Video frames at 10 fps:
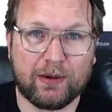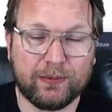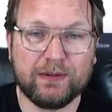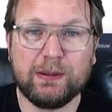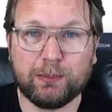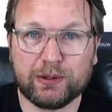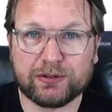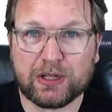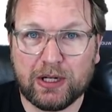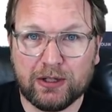50
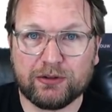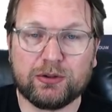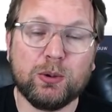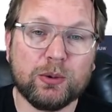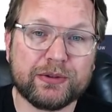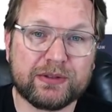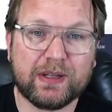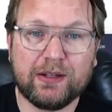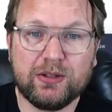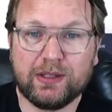plus tools
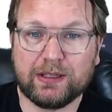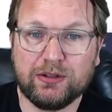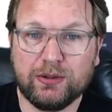that you can